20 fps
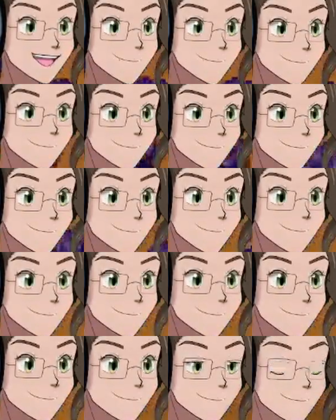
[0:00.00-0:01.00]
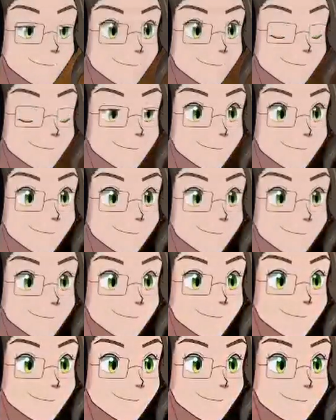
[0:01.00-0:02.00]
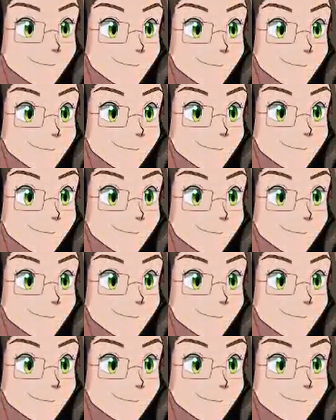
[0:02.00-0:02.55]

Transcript: (silence)